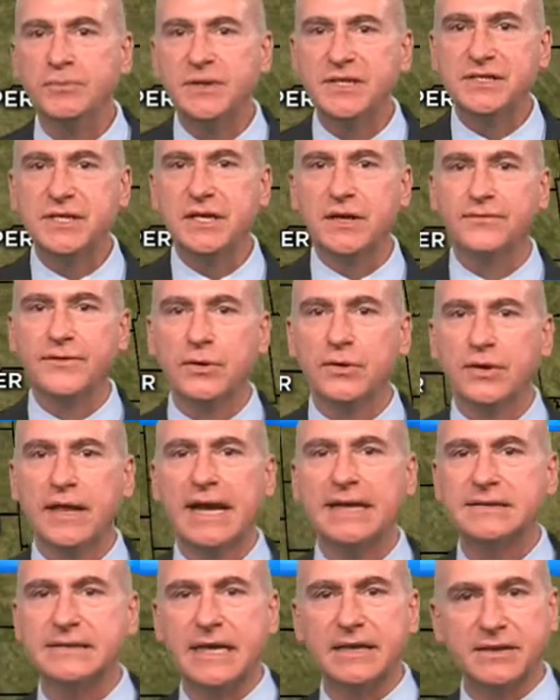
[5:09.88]
be seeing a few
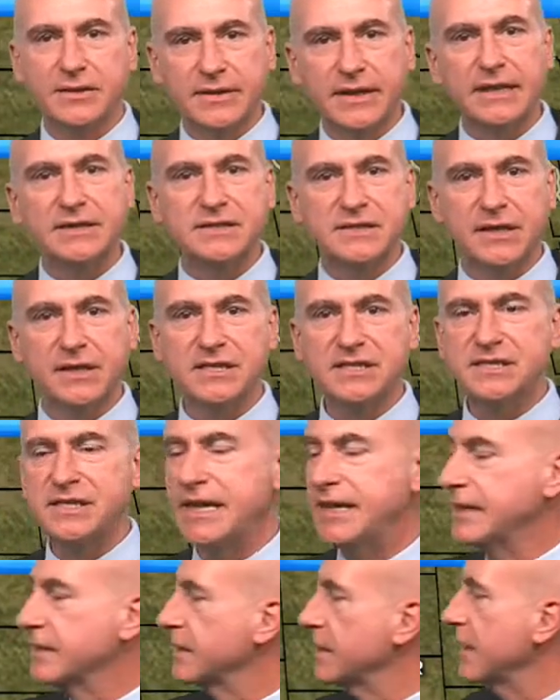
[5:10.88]
clouds out there. Again, sun is
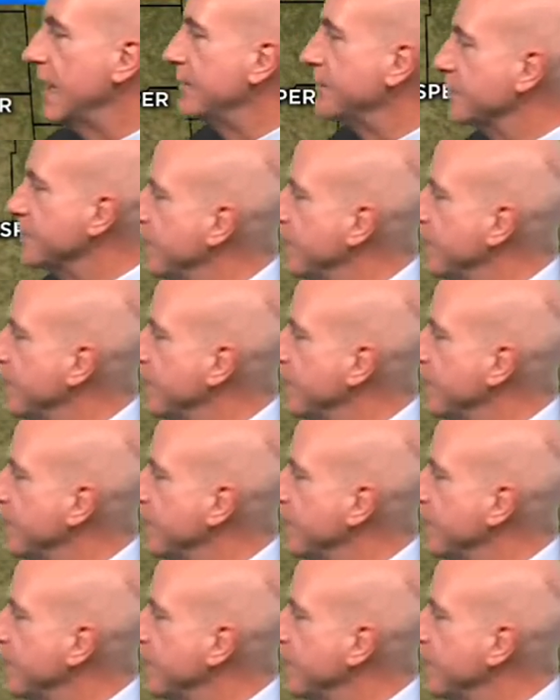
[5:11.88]
setting a little after